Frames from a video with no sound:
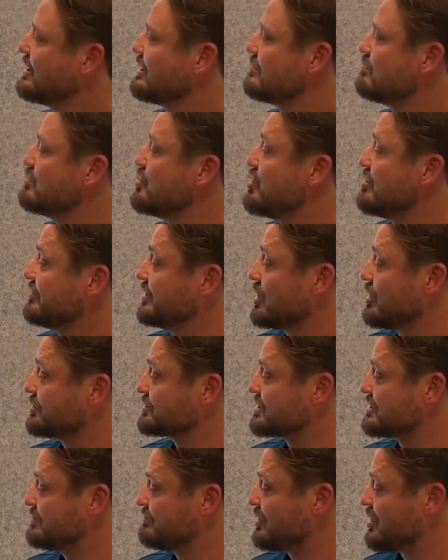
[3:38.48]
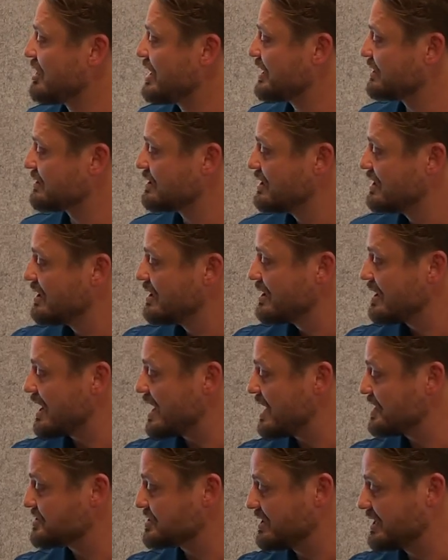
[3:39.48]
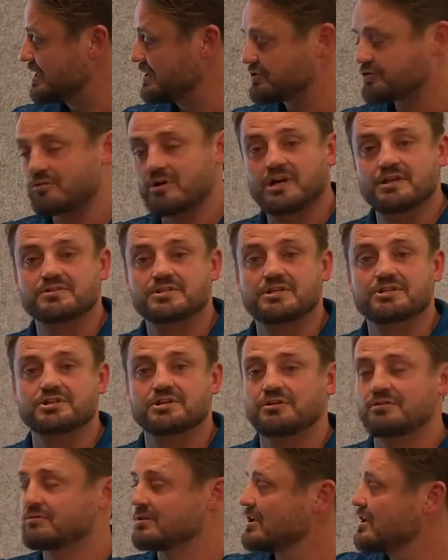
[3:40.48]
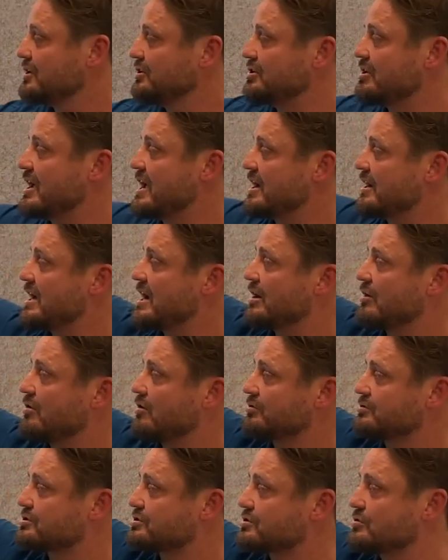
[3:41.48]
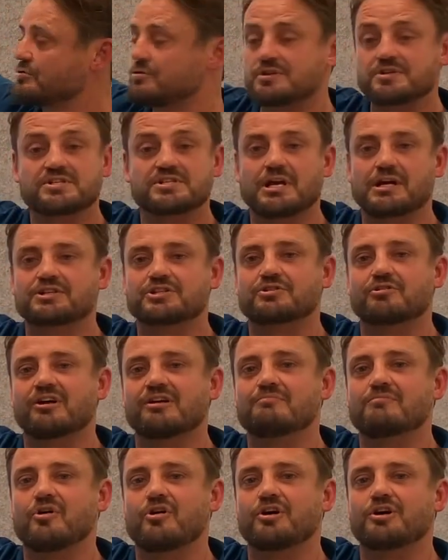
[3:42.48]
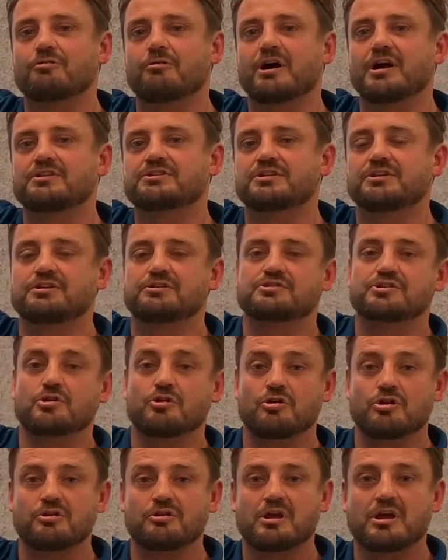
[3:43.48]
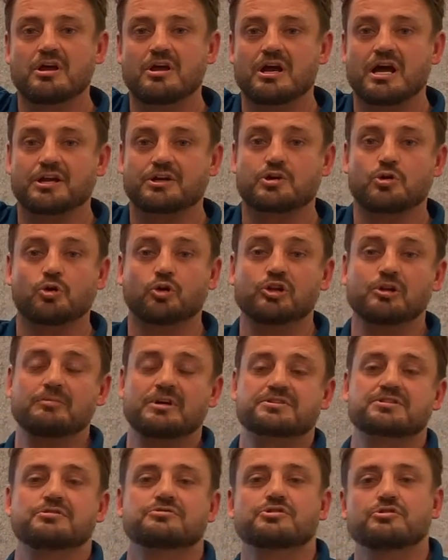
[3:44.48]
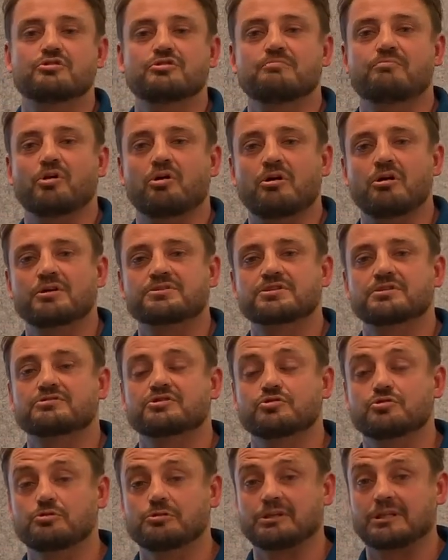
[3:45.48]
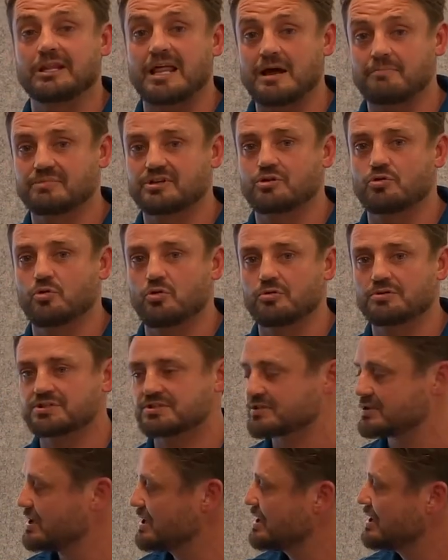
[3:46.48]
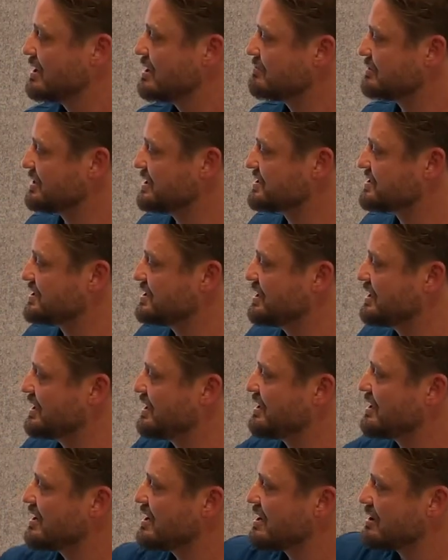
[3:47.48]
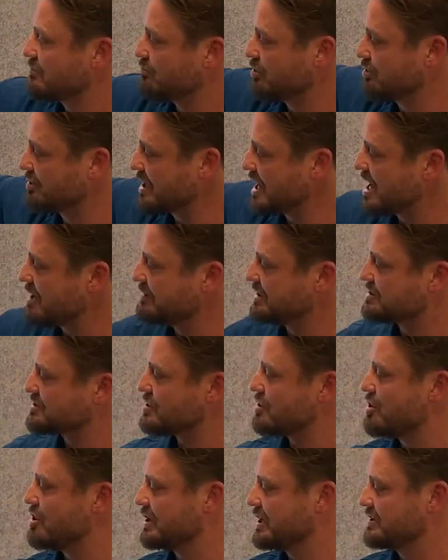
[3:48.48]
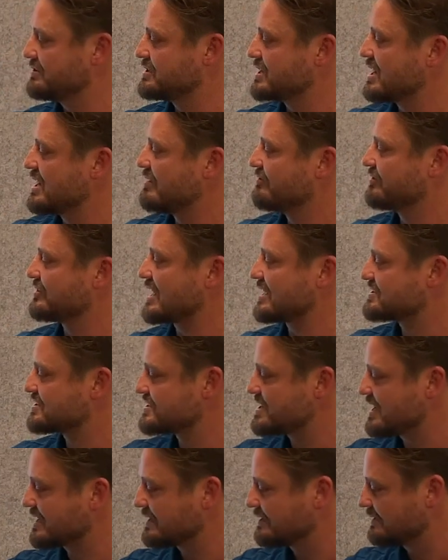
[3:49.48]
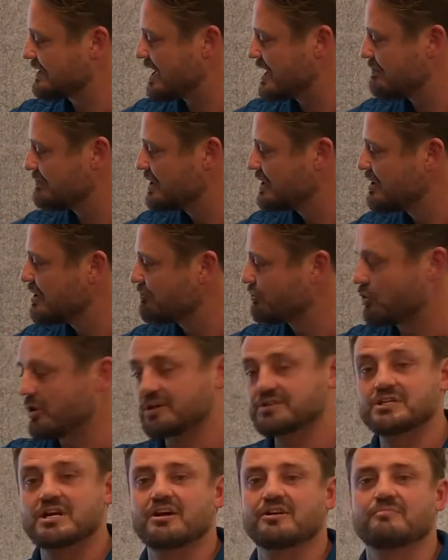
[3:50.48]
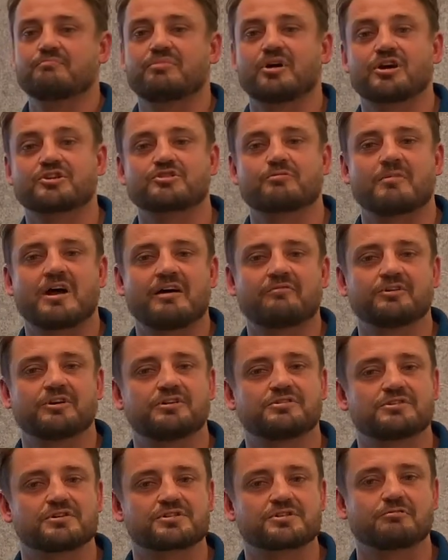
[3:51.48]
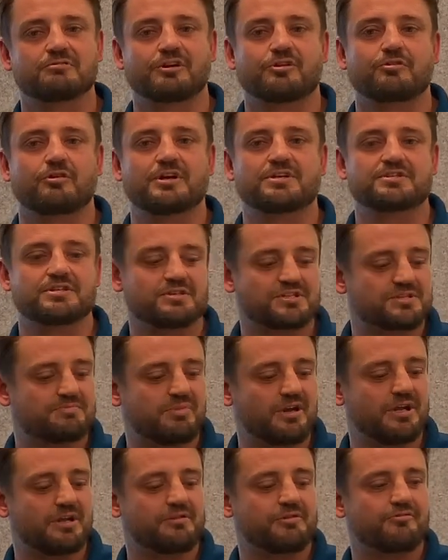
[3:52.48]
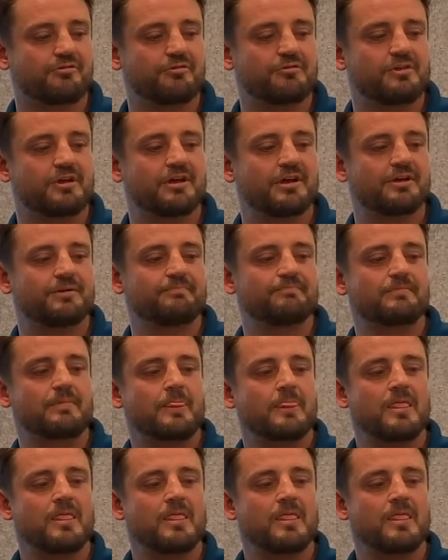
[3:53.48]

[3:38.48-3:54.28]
Moving on to the bike, as you hit transition, you head out onto the Sunshine Motorway to your turn at Corn. It's a two-lap course. This year, we'll now be turning down for that second lap, right down at Budrum Avenue, just to increase your speed through there.